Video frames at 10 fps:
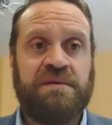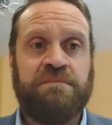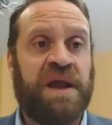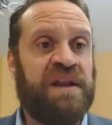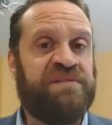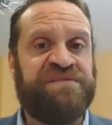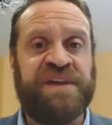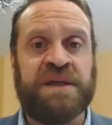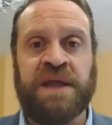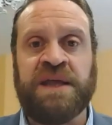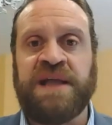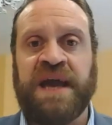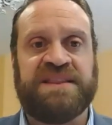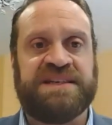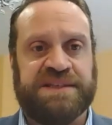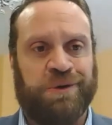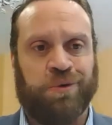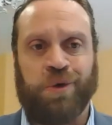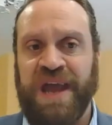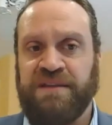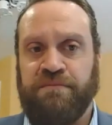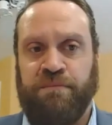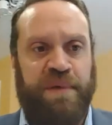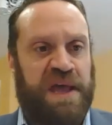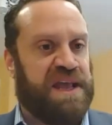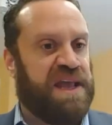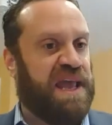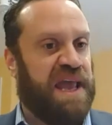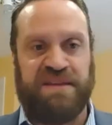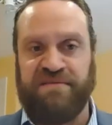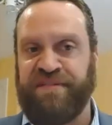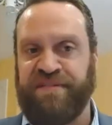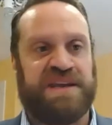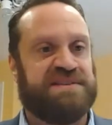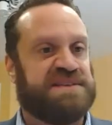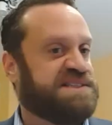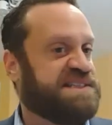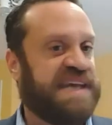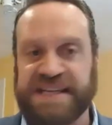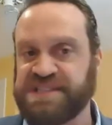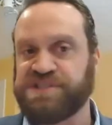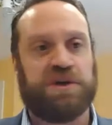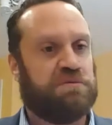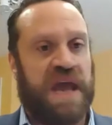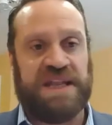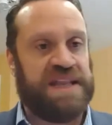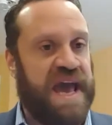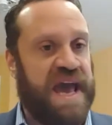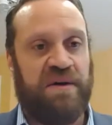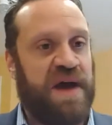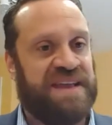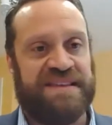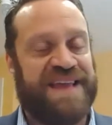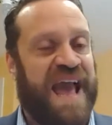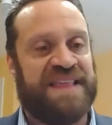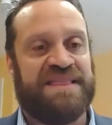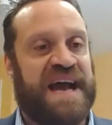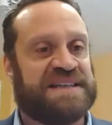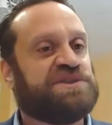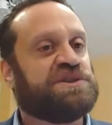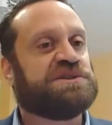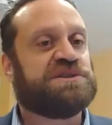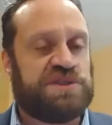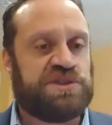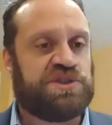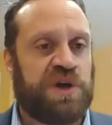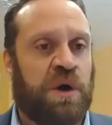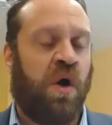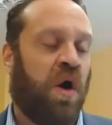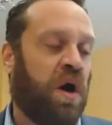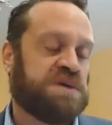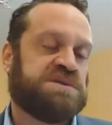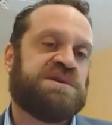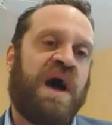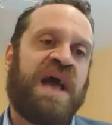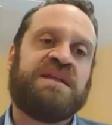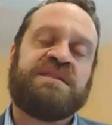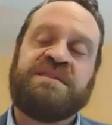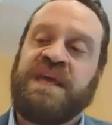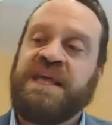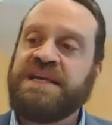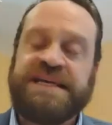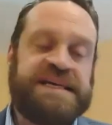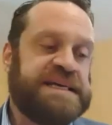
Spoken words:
but it feeling like this great, big, infinite disaster right now. And that's just so hard. So I think